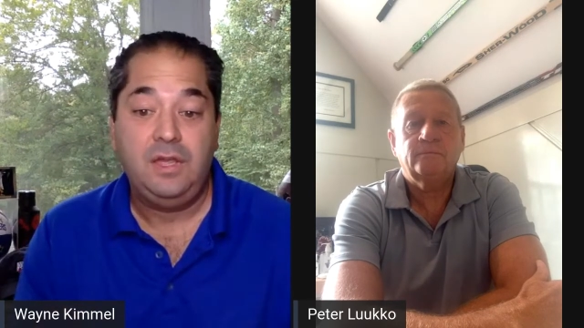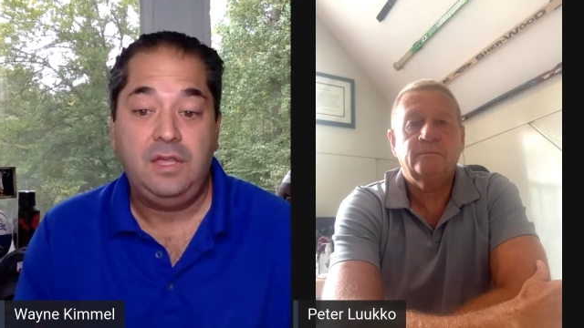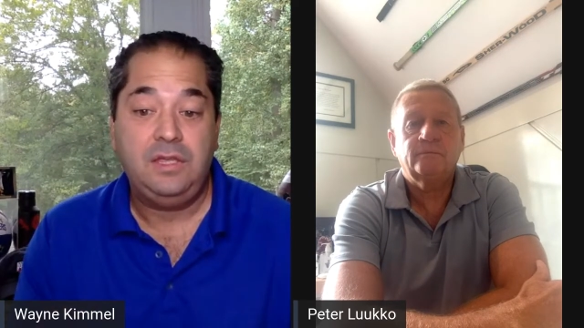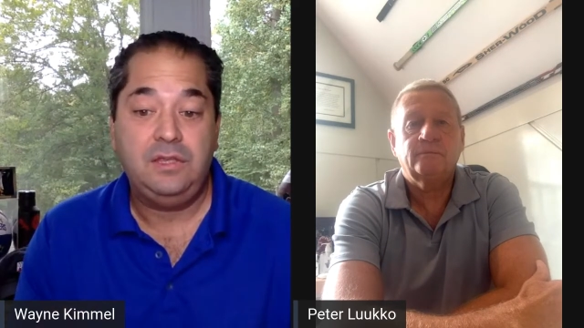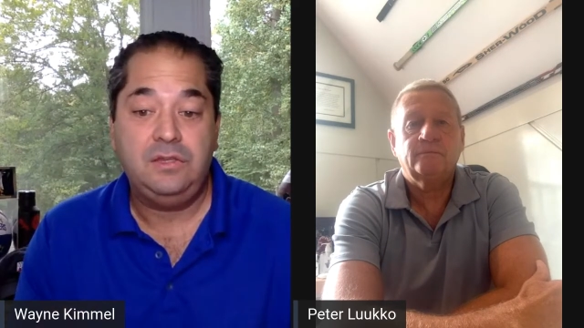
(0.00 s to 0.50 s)

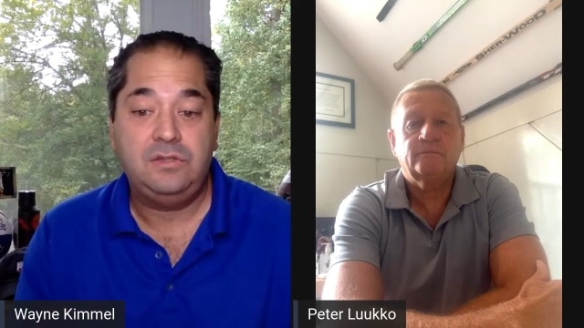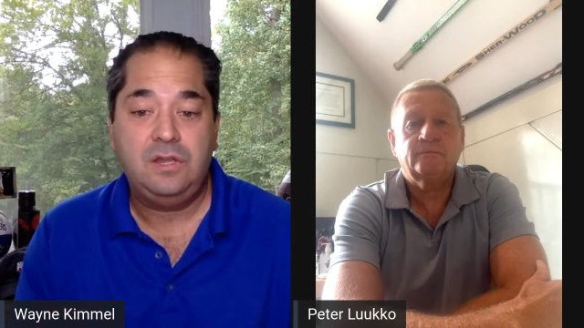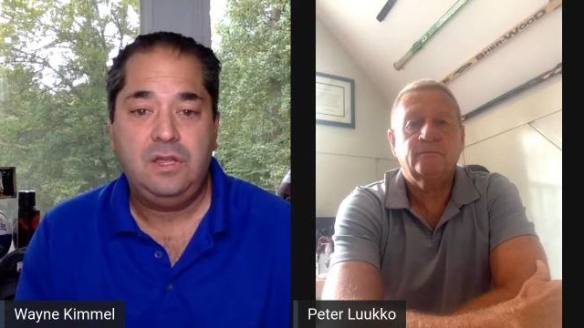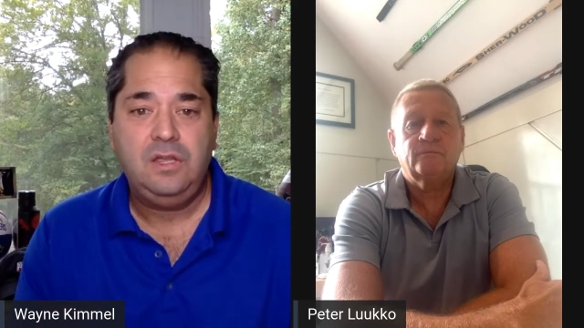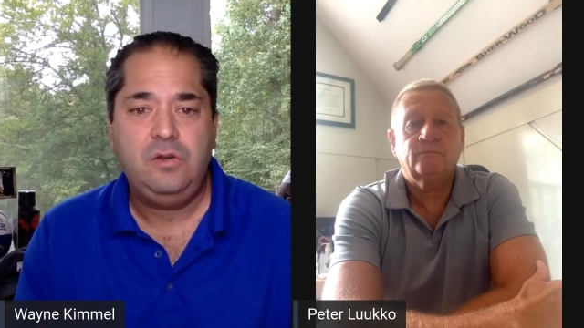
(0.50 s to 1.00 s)
Speaker 1: is
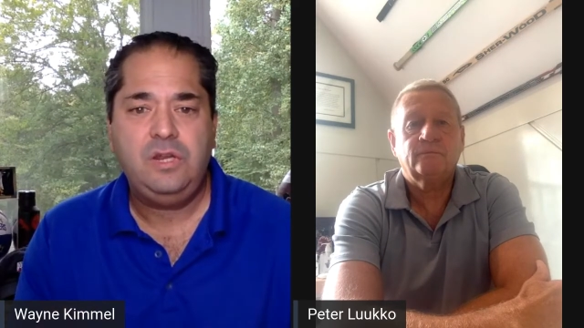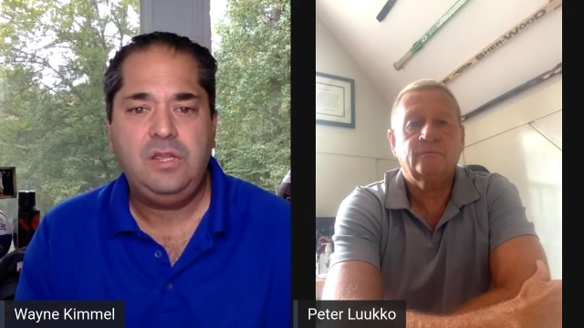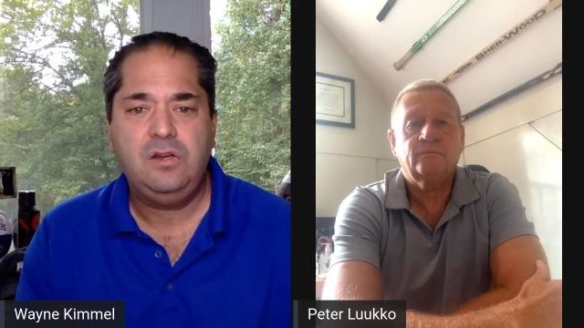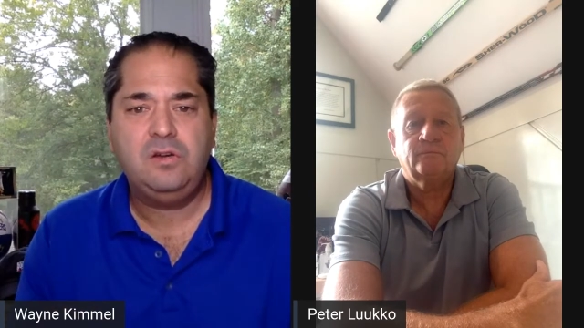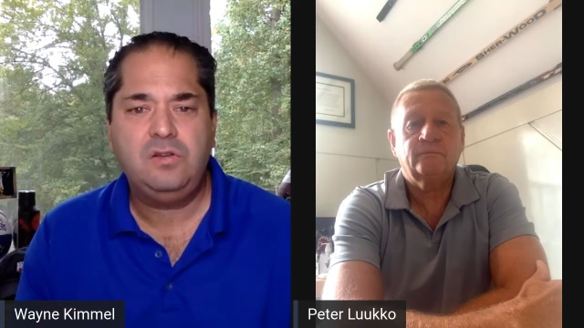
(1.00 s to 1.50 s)
you know to
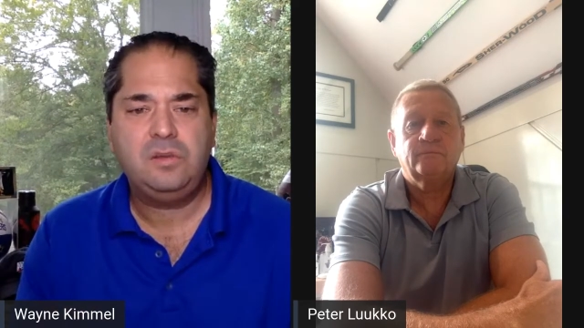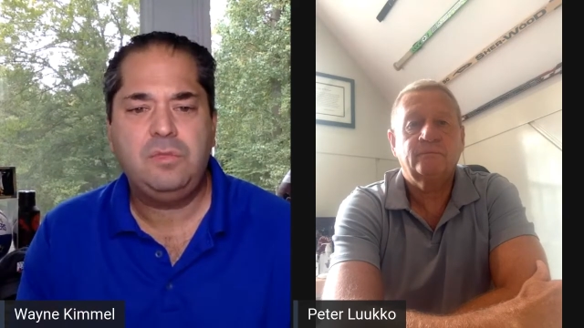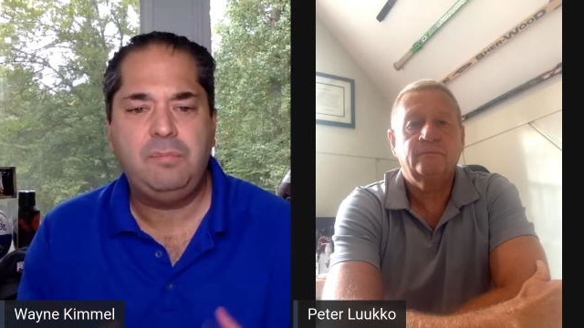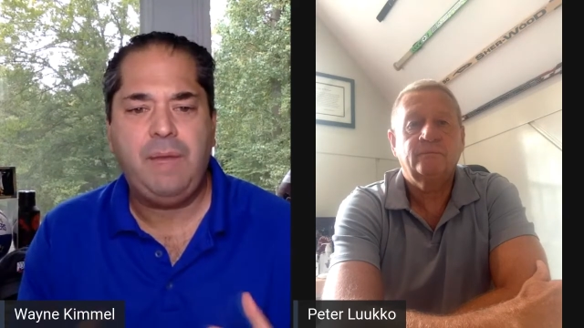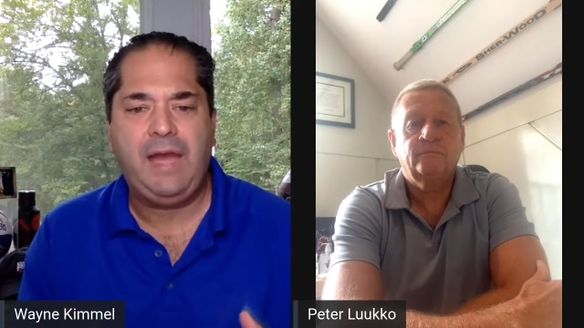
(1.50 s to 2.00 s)
hear some
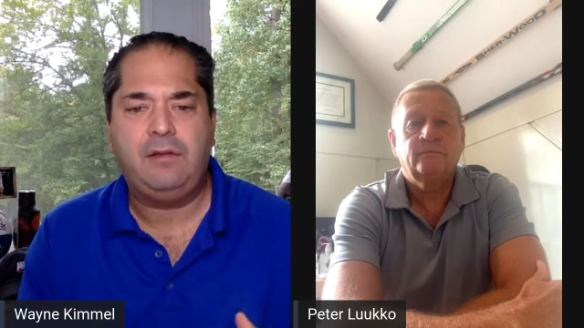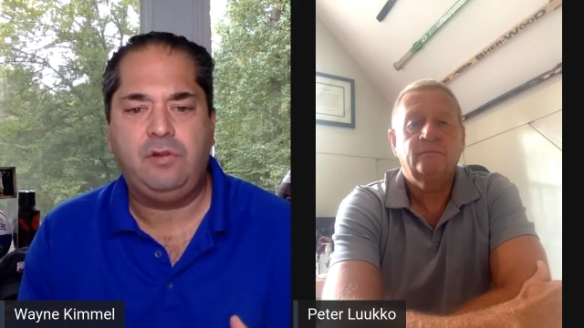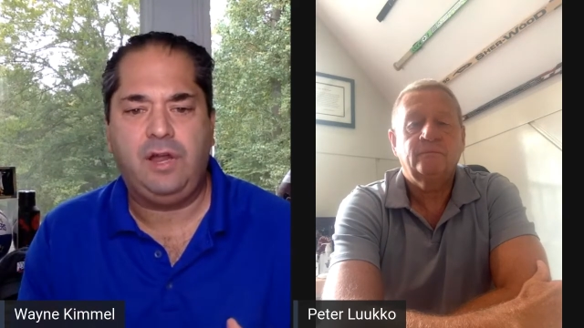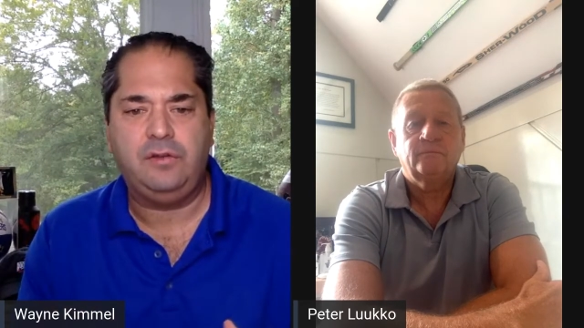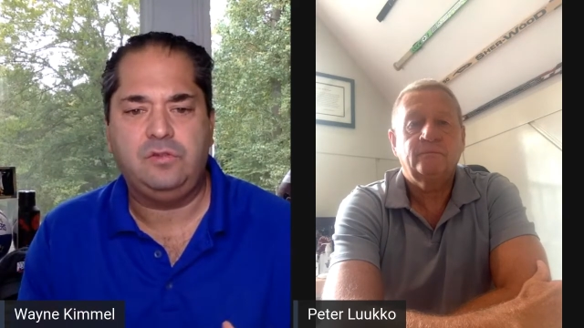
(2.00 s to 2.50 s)
of the
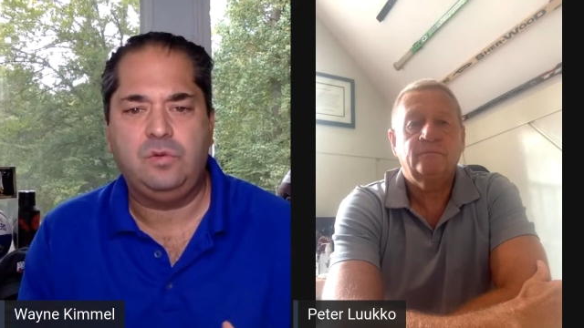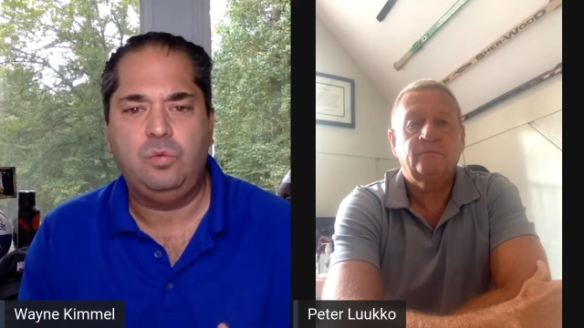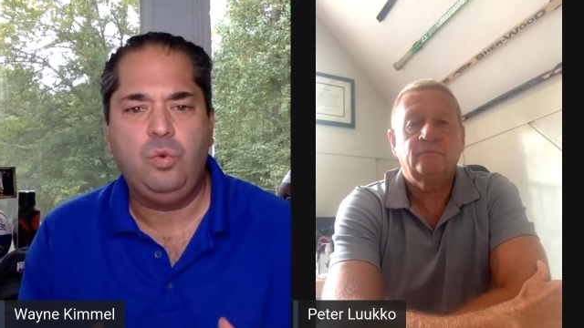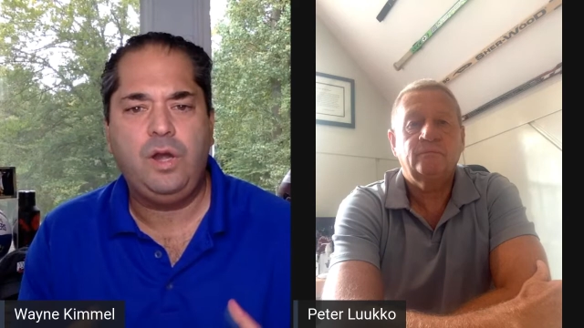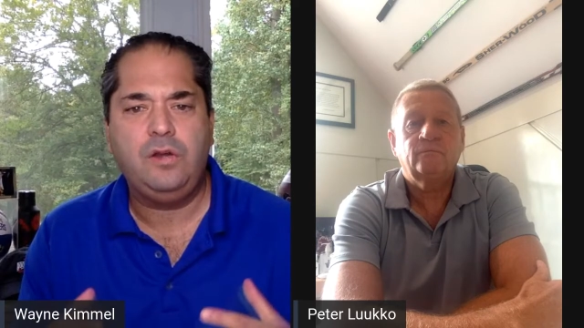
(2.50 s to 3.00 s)
background, or
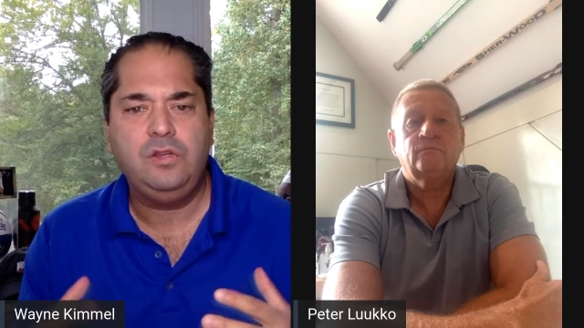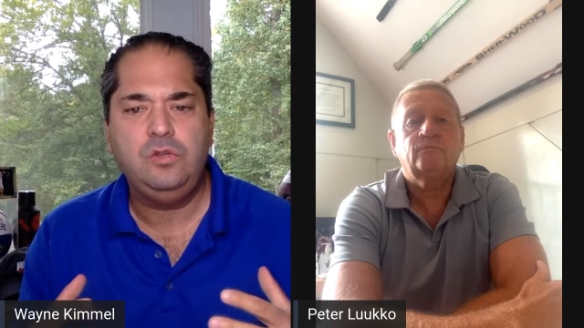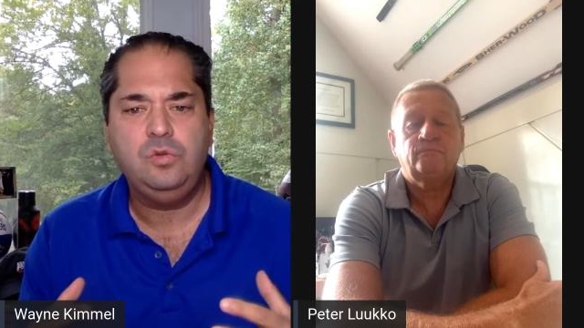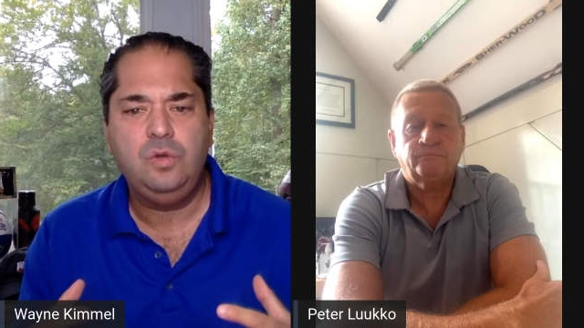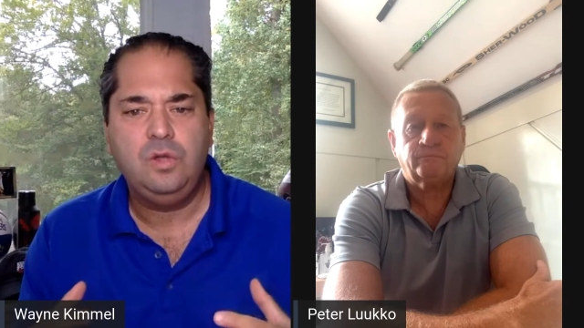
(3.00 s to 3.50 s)
where
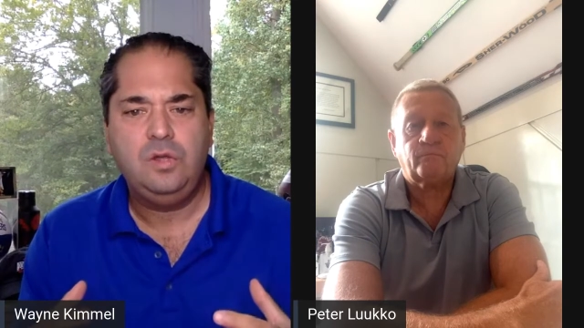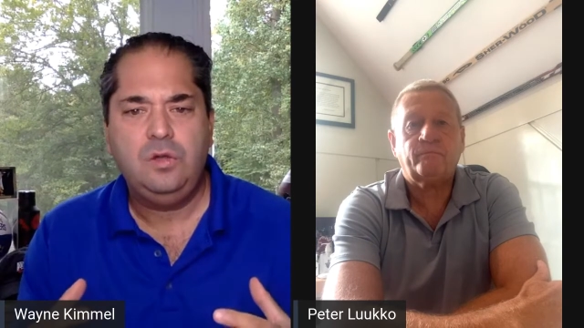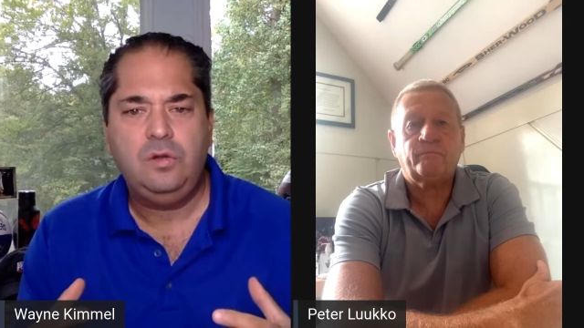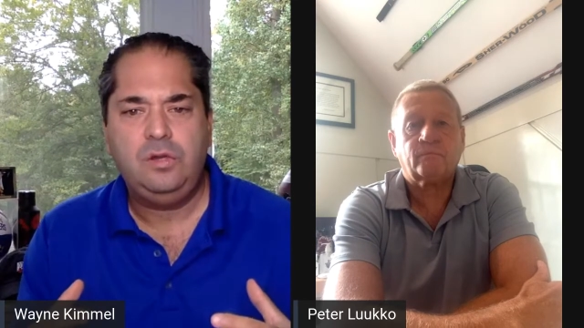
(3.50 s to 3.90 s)
you you